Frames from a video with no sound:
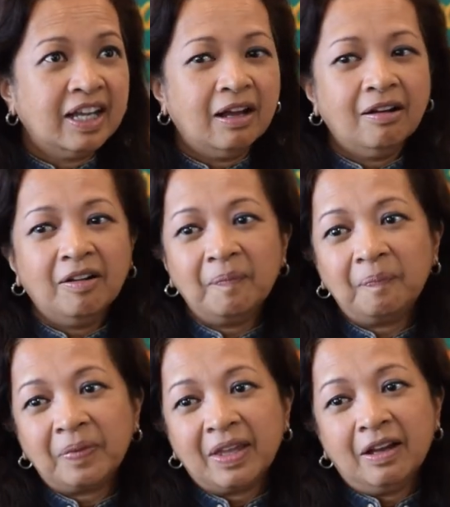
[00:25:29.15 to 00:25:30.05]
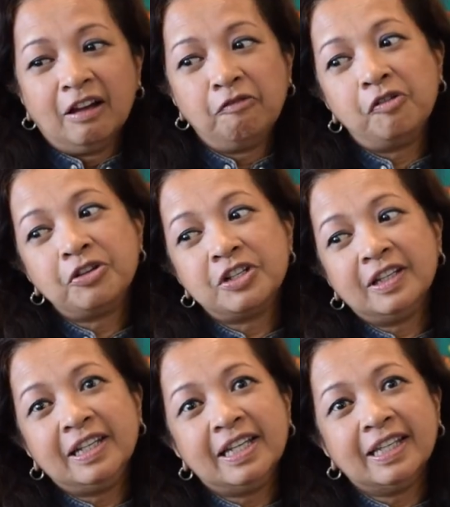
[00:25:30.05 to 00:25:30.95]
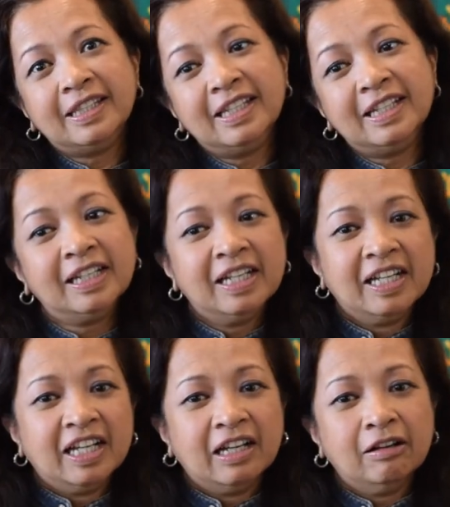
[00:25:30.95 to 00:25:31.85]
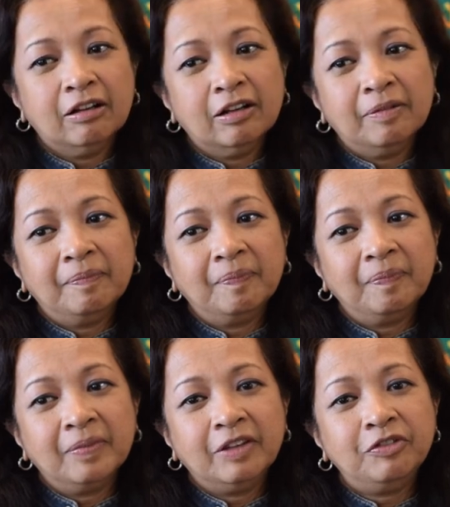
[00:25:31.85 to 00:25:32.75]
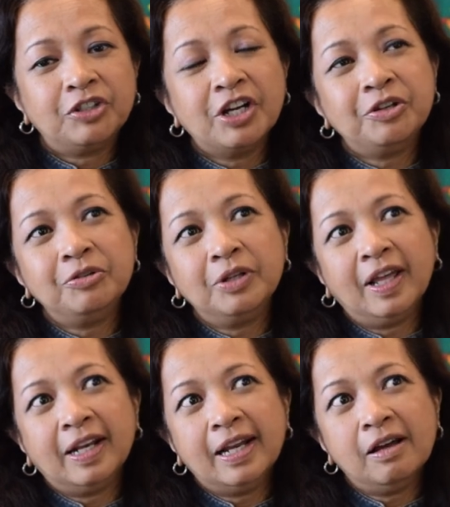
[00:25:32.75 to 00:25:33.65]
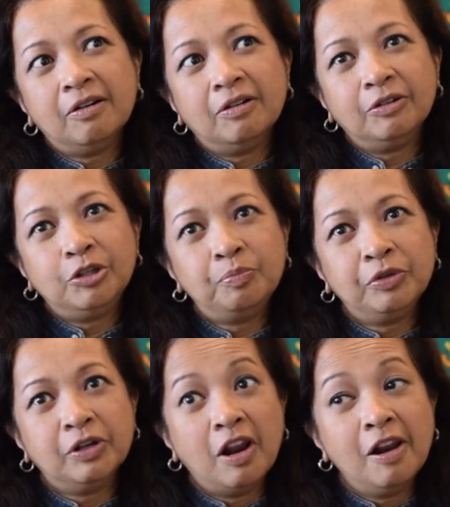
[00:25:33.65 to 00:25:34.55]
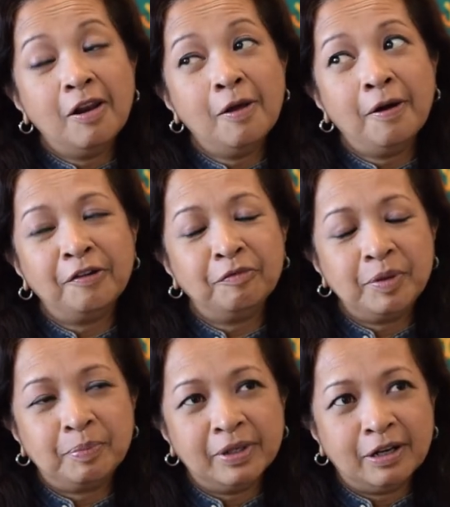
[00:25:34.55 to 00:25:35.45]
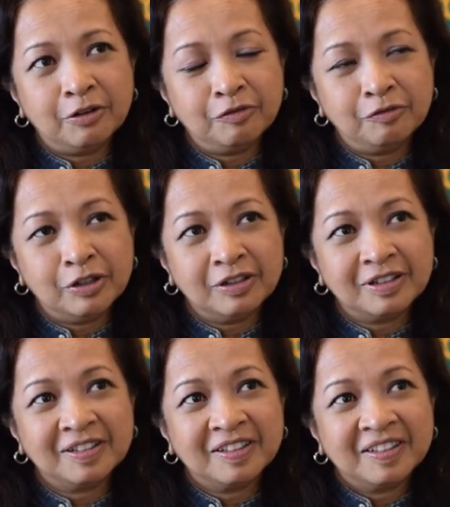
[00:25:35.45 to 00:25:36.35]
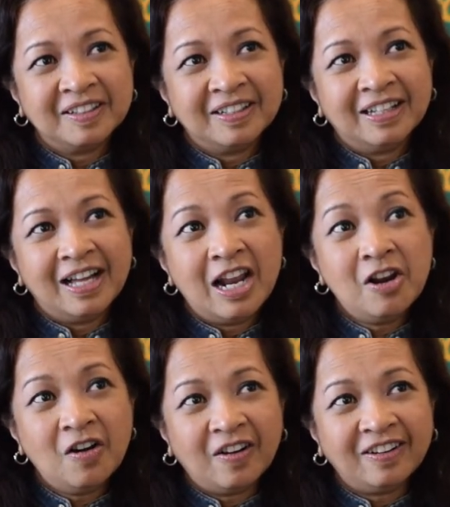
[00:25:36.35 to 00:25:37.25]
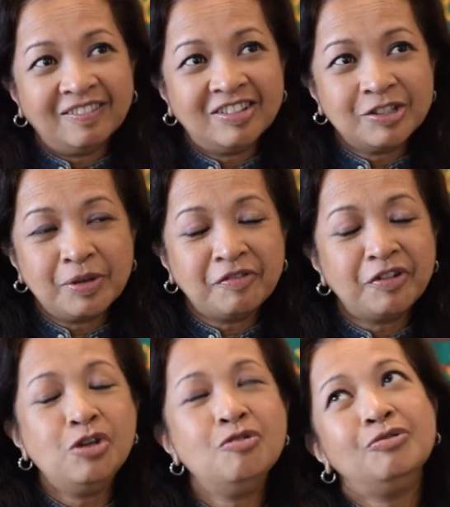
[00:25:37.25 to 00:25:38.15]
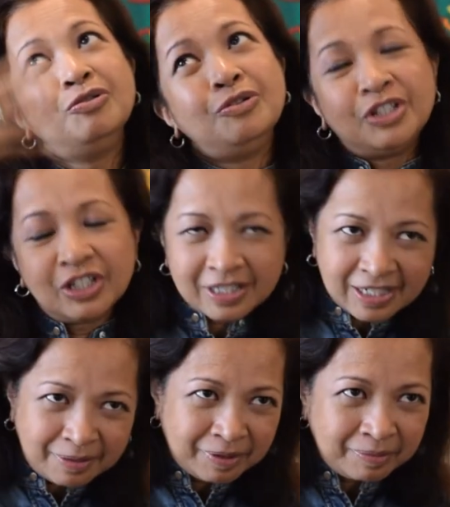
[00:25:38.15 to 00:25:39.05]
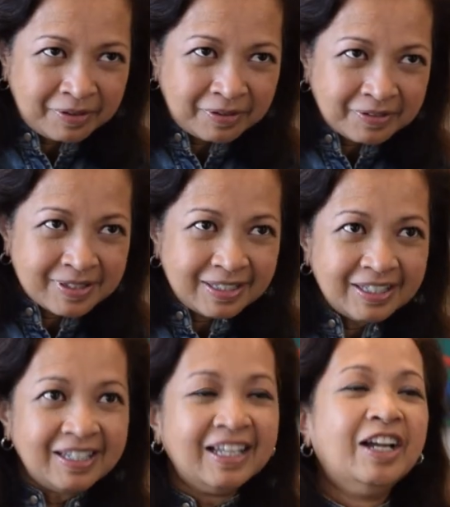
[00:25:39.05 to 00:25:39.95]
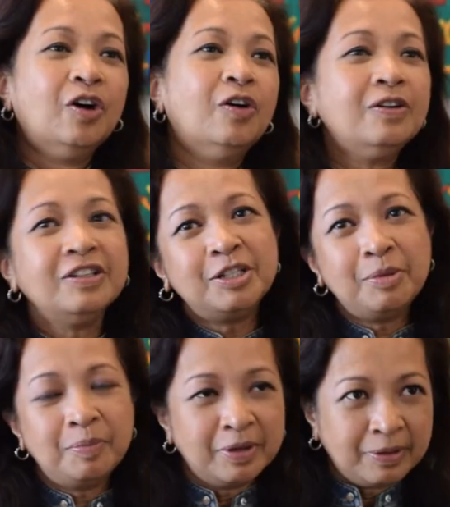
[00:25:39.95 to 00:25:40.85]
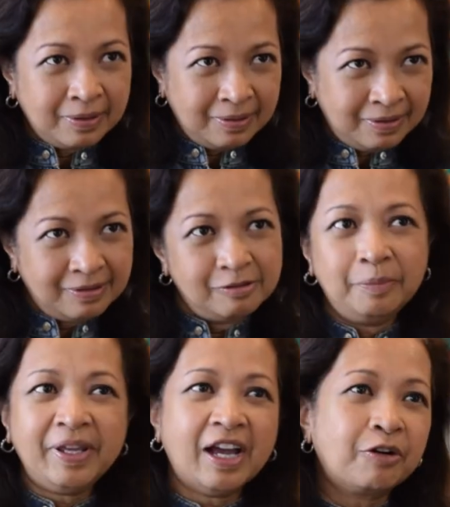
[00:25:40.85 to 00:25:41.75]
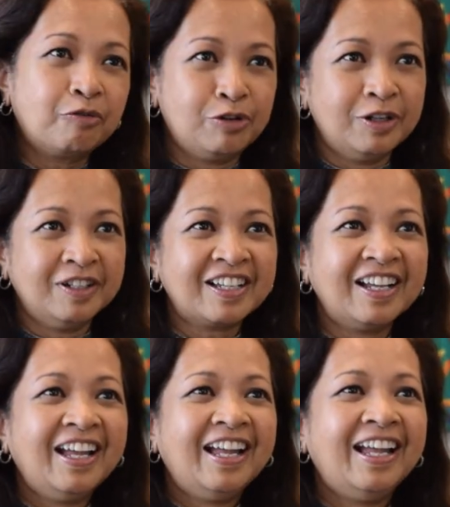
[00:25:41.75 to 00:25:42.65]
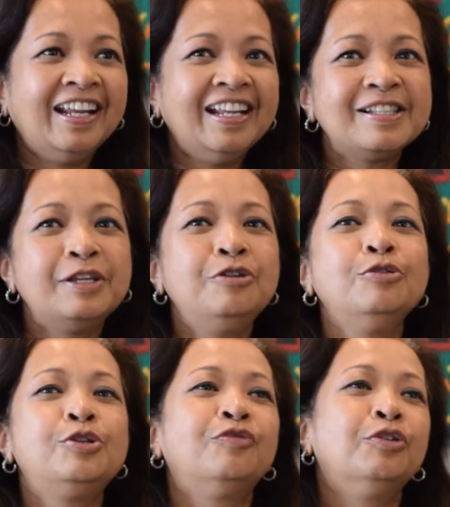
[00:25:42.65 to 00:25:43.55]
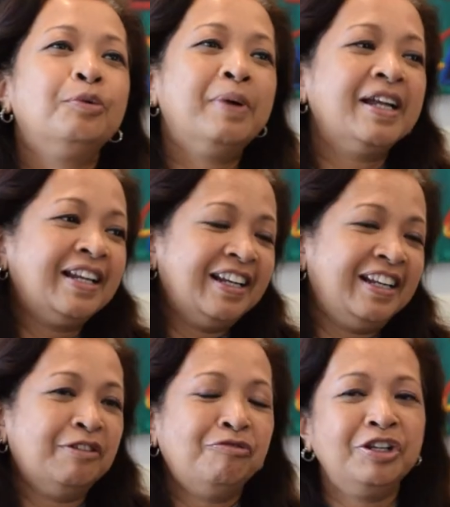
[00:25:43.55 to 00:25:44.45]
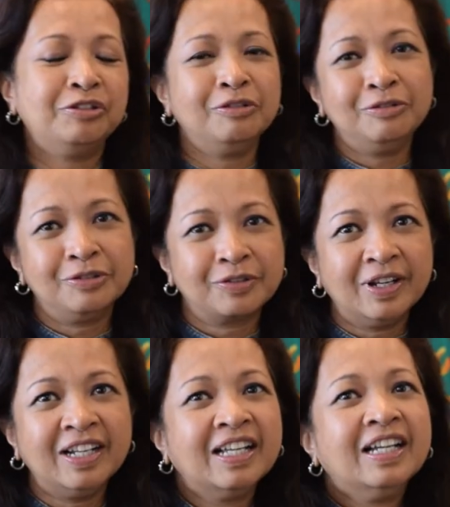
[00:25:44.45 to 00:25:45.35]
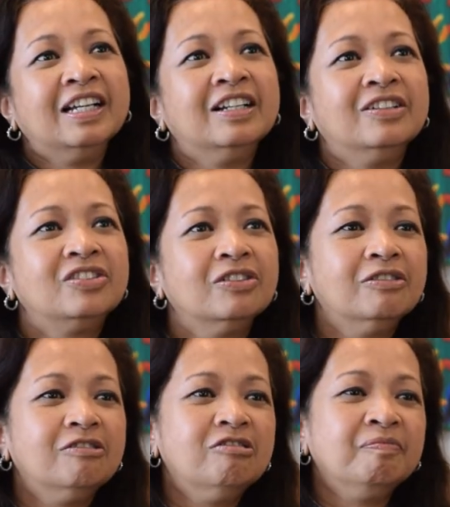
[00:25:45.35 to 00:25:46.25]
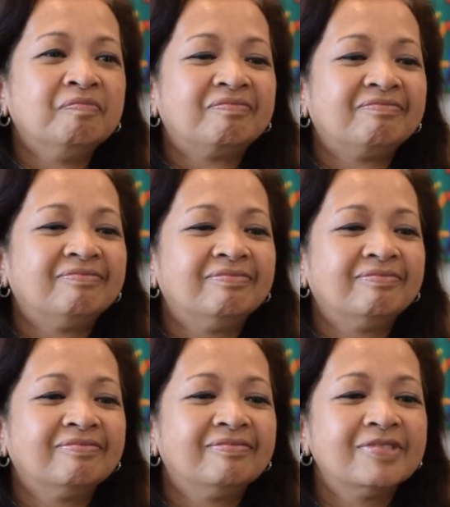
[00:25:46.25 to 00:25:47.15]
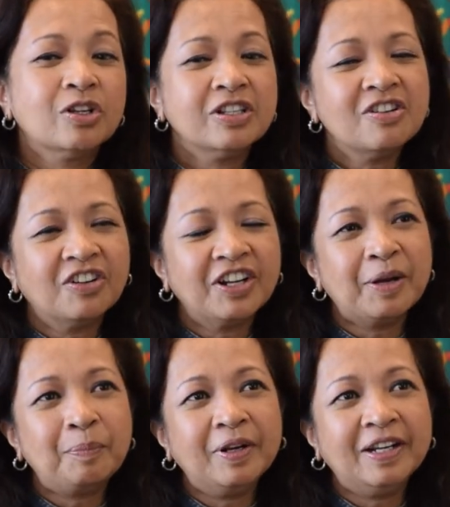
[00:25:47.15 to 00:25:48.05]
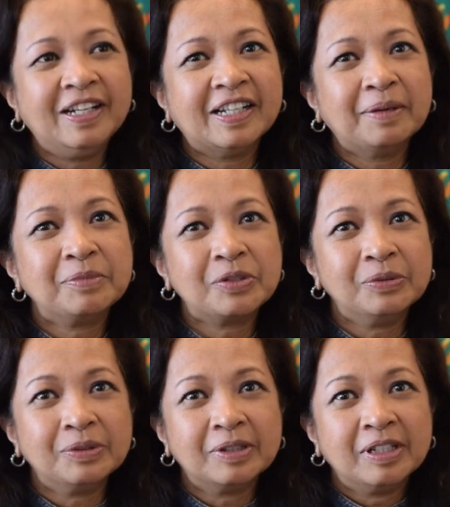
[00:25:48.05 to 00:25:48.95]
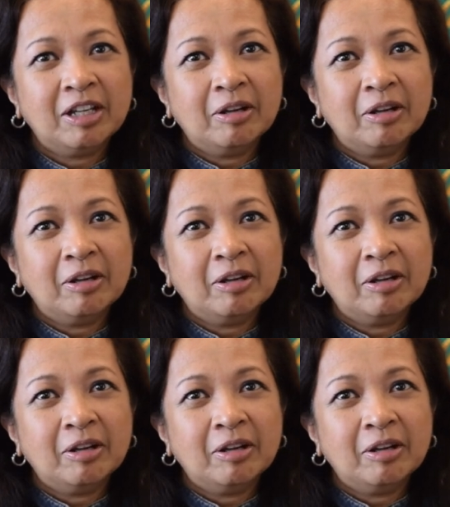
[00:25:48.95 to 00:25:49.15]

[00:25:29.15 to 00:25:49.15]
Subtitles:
Unfortunately, I think if you try and do that now, you put a lot of people out of work. A lot, because we have a huge Islamic bureaucracy. All these people will be out of work, and that's a huge vote bank that they're afraid to lose, right? So it's not going to happen anytime soon.